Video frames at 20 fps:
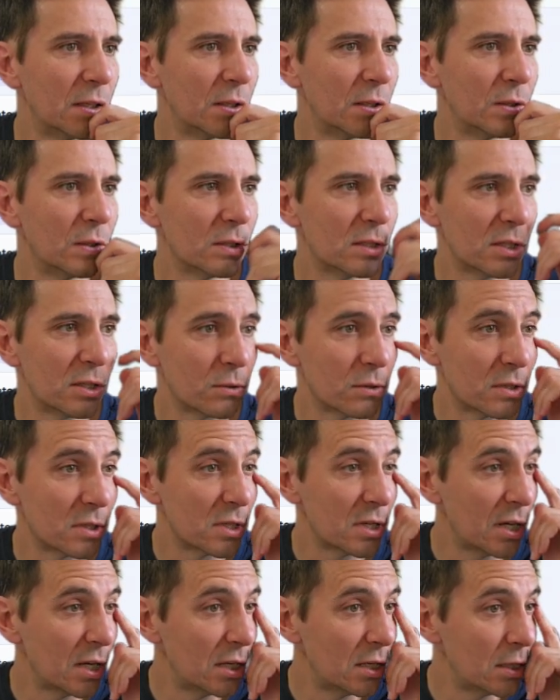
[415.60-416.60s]
What's this one
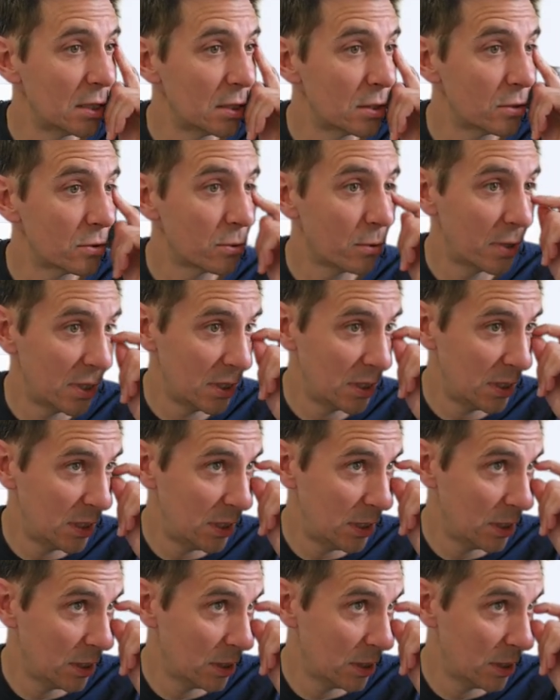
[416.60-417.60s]
saying?
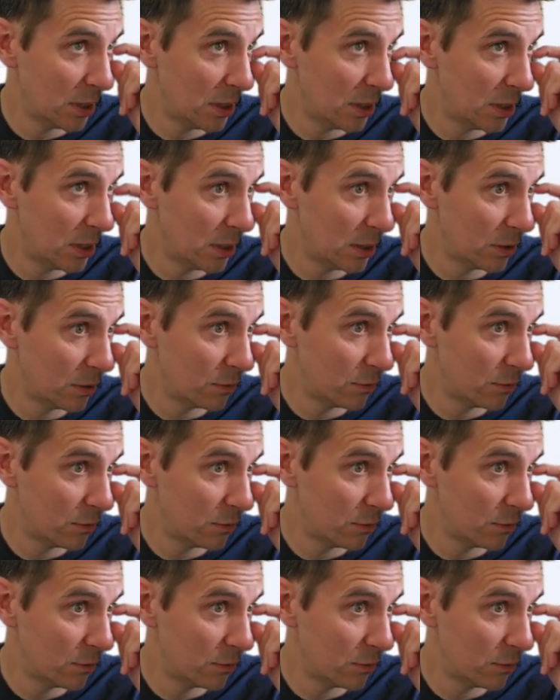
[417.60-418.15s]
29